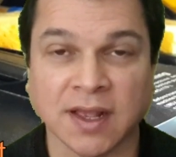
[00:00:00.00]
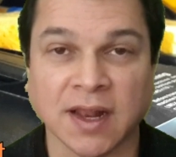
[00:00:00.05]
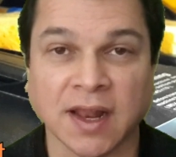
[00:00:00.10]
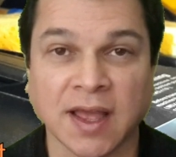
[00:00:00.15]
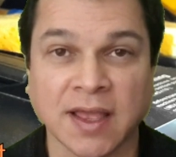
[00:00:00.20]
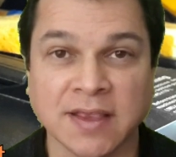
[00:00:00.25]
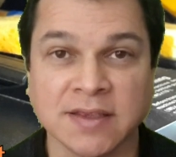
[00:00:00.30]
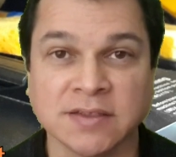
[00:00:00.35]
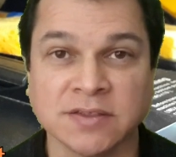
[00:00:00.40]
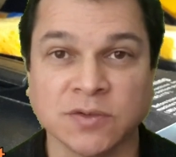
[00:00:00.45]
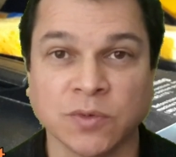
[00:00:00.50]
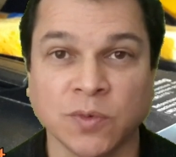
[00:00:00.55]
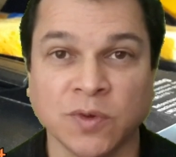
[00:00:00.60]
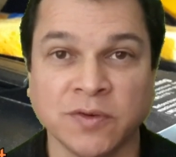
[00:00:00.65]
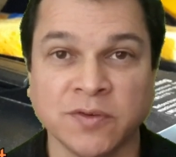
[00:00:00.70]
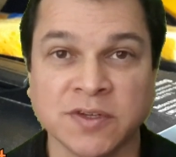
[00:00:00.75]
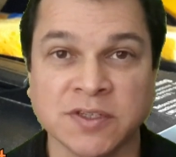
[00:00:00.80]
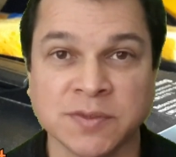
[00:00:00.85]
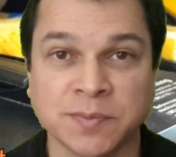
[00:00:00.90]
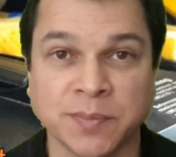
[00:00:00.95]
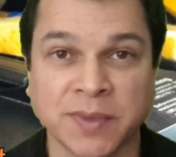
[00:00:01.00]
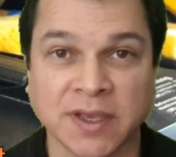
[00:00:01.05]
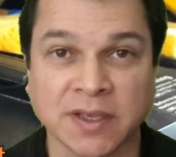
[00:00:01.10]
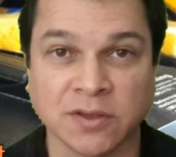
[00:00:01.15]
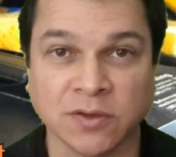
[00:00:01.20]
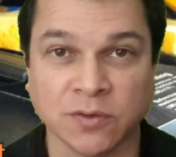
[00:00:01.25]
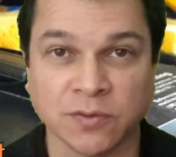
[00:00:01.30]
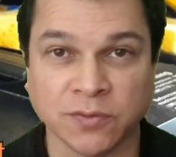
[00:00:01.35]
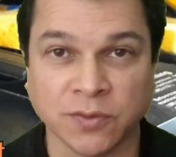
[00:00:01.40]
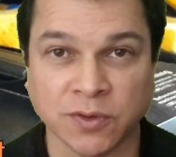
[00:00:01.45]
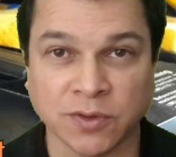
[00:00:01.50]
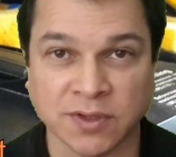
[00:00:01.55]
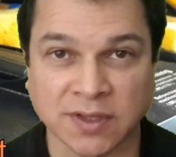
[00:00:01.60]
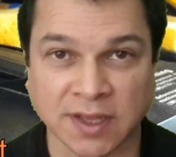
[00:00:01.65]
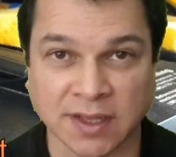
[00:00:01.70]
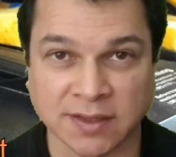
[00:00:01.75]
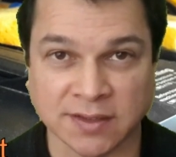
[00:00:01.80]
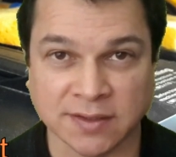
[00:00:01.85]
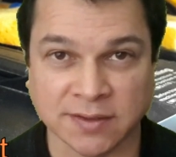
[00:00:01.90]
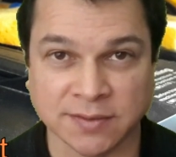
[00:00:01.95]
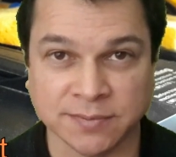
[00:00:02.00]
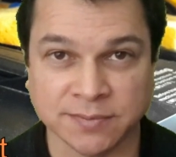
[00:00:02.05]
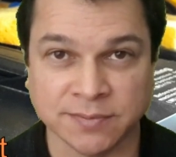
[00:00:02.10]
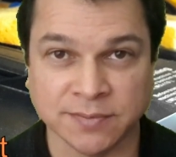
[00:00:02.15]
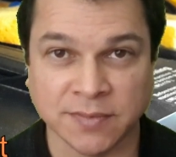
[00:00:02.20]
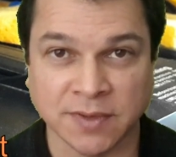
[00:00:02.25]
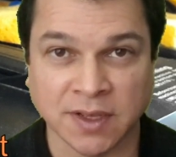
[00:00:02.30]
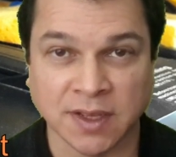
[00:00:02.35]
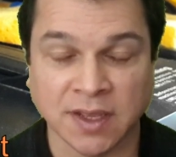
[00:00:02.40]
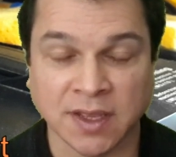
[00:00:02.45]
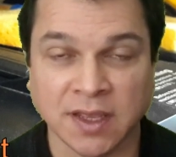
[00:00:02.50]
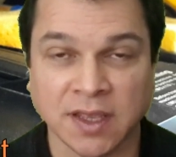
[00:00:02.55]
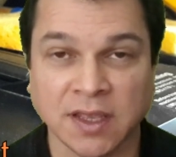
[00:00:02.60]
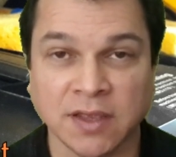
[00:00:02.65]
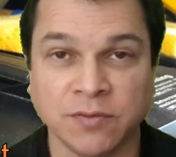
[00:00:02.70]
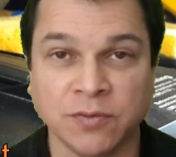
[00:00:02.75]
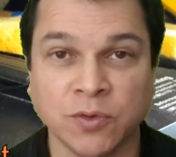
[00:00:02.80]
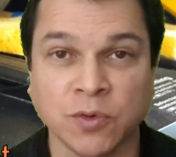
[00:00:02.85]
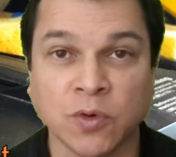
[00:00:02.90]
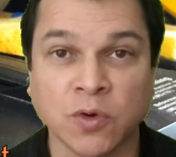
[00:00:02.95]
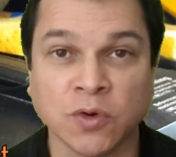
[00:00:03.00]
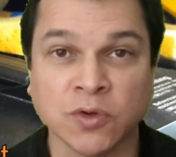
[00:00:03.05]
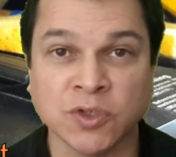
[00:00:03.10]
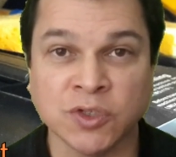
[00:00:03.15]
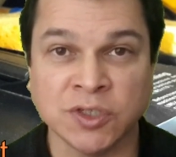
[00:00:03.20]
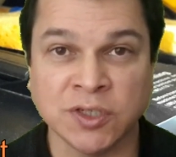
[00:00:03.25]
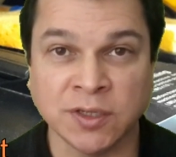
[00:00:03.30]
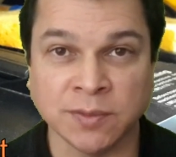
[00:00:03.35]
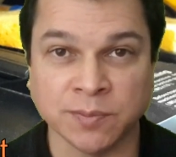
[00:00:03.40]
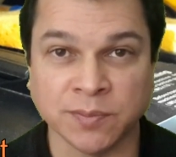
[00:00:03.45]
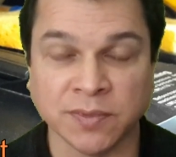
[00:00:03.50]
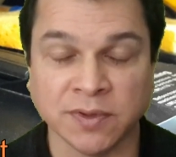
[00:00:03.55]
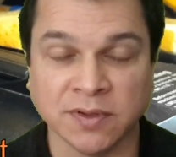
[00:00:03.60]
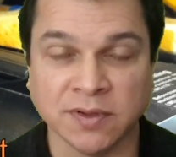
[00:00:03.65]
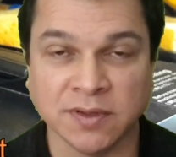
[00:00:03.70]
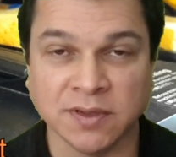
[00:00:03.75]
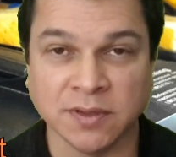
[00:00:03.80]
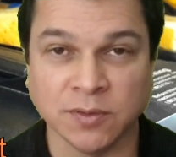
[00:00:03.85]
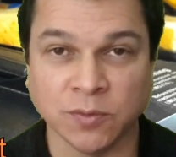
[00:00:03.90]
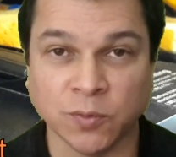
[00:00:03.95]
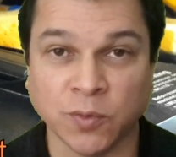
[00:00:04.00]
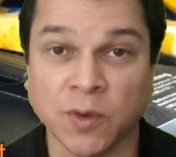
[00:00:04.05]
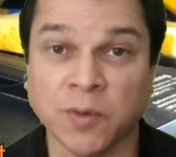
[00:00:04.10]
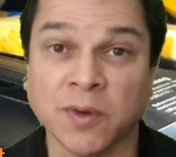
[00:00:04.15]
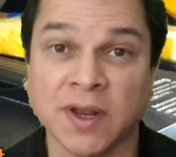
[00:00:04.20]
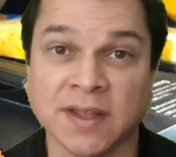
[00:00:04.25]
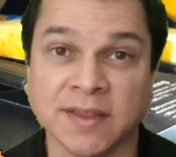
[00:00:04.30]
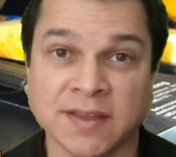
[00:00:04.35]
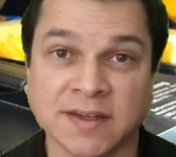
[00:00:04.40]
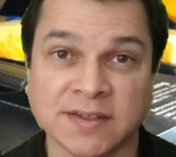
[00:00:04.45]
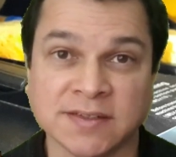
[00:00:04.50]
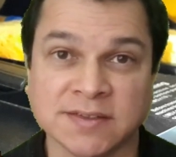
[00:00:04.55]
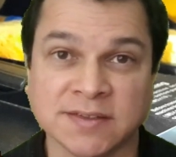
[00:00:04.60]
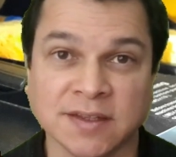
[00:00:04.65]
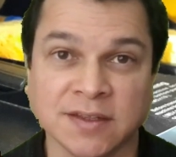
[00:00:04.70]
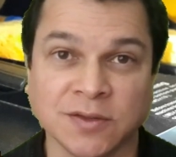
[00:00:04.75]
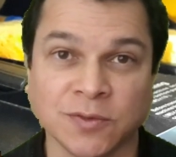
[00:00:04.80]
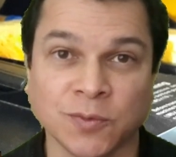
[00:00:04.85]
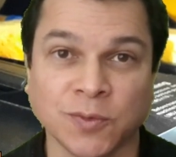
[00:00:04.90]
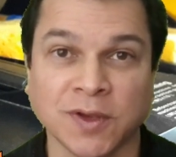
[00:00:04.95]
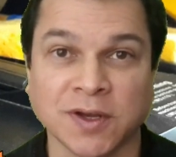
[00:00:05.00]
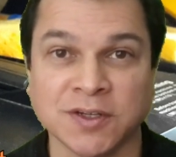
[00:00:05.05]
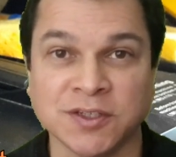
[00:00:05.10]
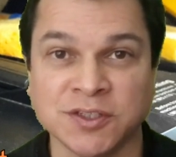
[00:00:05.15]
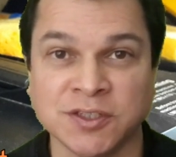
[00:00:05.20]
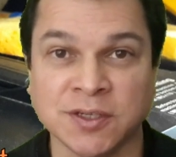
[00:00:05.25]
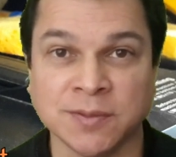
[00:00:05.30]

Clients will respect you for that. If you go cheap, we will understand we are